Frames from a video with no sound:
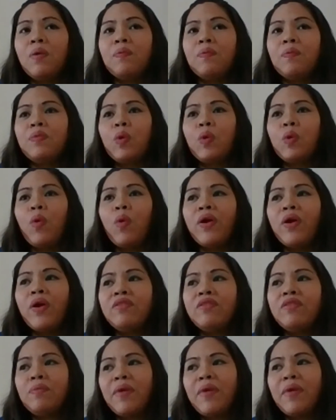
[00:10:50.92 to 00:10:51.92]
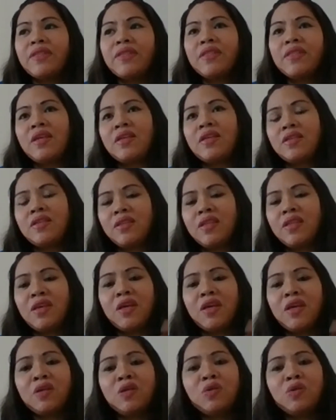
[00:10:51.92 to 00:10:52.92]
one of the best things that they can
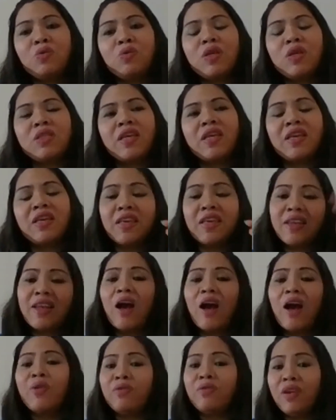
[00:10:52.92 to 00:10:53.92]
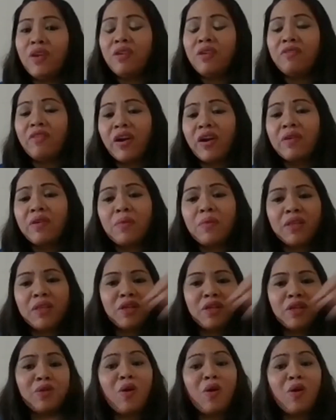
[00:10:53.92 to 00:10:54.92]
do is like get out of the environment that
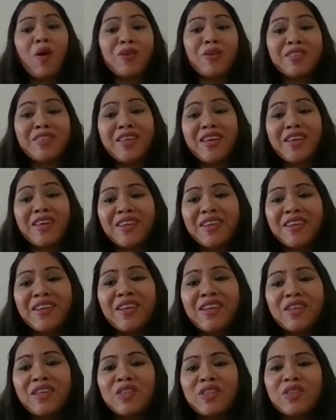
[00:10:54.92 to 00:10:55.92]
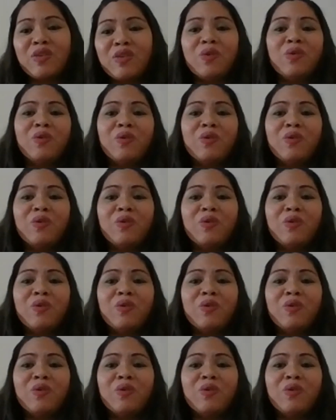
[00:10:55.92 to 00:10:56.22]
caused it. So like